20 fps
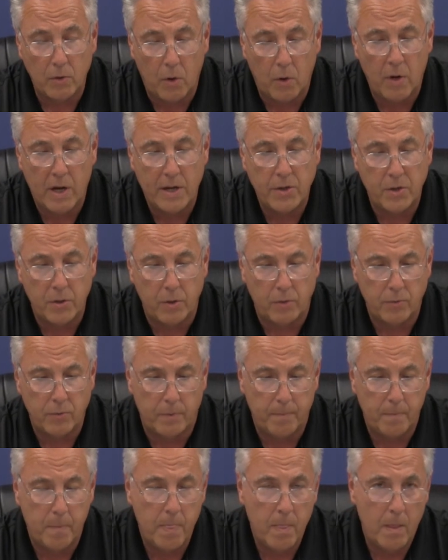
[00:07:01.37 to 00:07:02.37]
Lodi children.
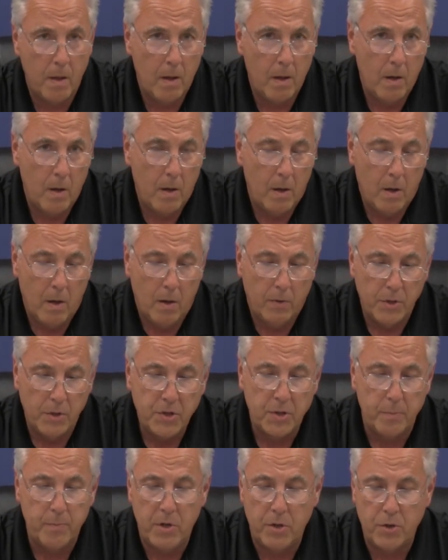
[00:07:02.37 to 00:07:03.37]

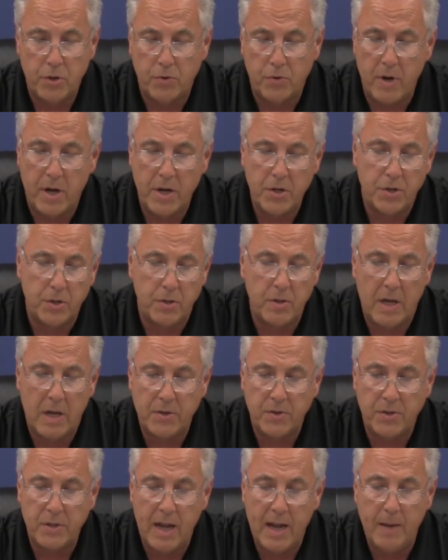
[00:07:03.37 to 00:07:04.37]
This administration
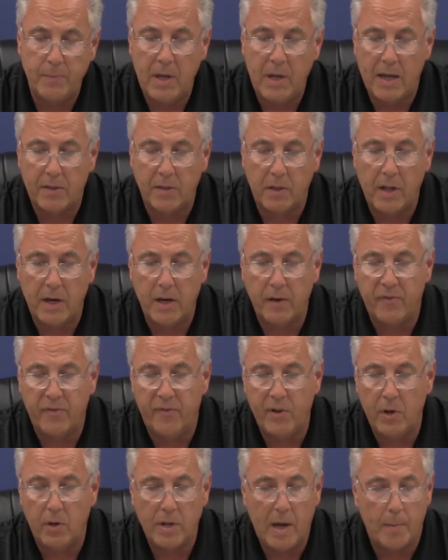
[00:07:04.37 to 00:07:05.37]
has named the athletic
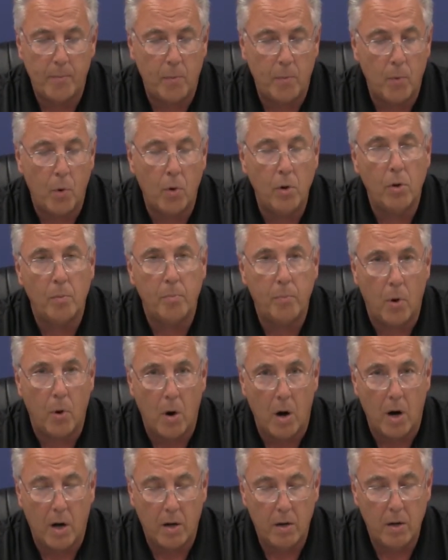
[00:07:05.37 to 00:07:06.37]
field at Memorial
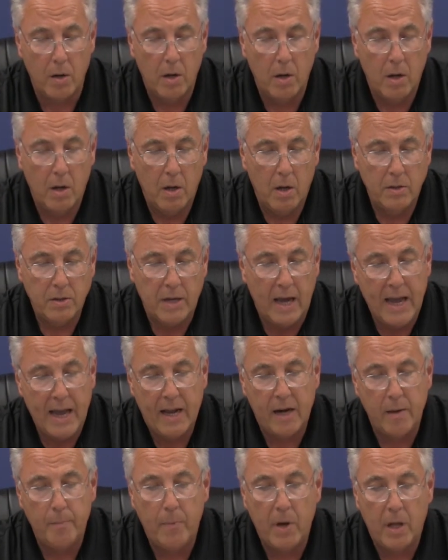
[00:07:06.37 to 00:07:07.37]
Park to
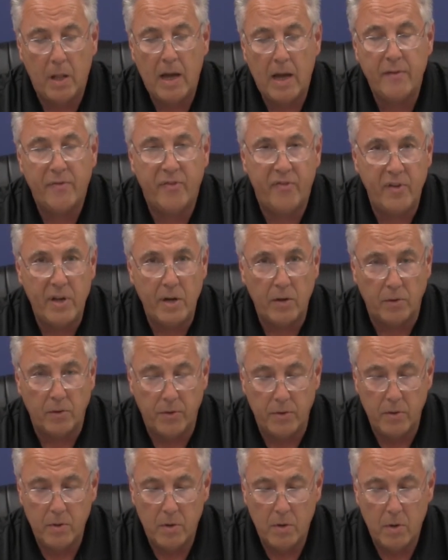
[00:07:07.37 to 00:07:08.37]
Annabelle
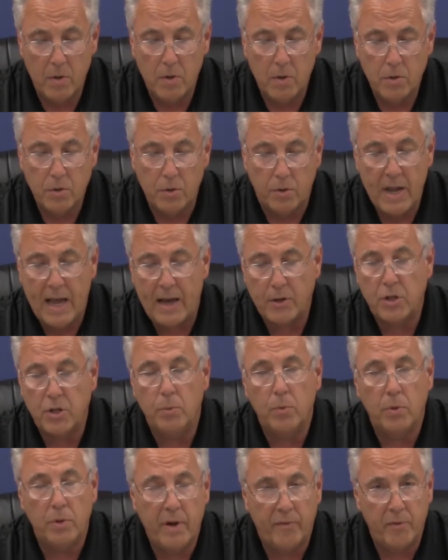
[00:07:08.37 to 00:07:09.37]
Field, so now
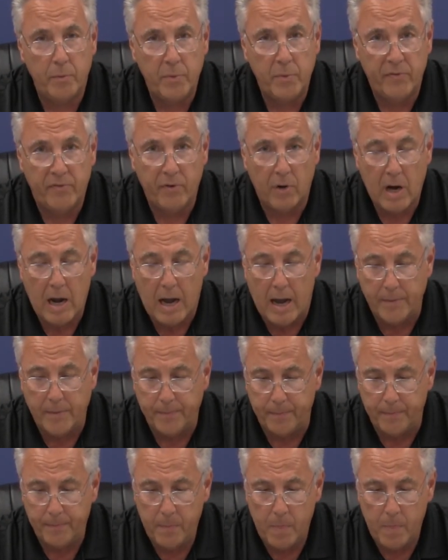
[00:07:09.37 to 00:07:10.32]
she will never be forgotten.